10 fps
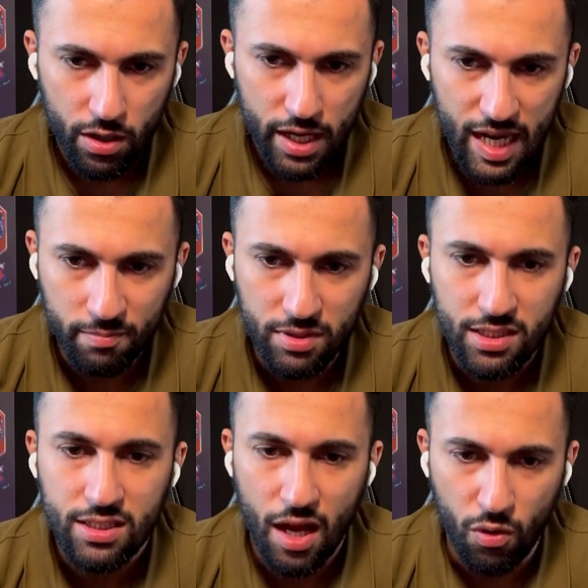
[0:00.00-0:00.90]

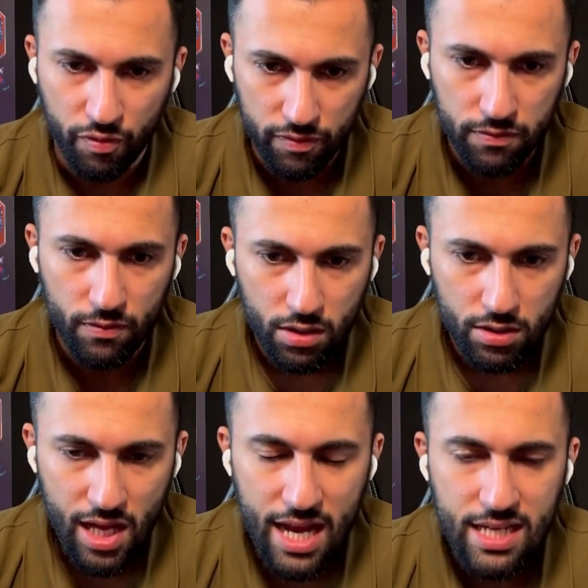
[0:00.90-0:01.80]
himself.
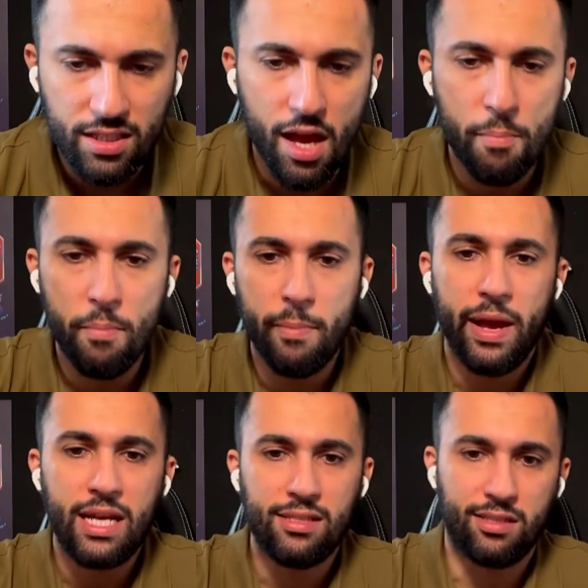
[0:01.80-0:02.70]
That is
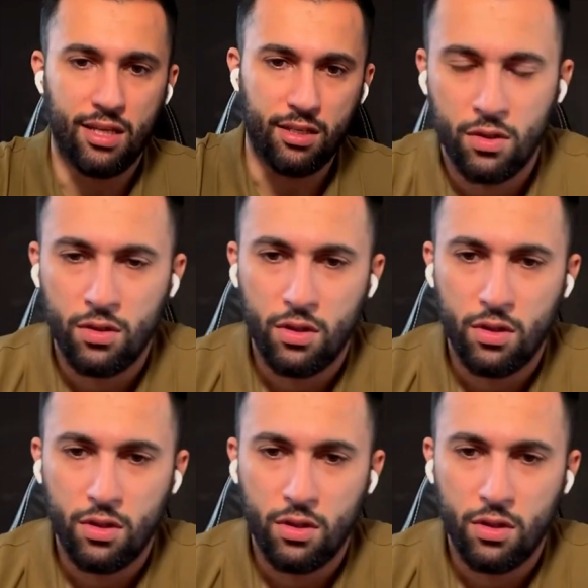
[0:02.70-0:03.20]
amazing.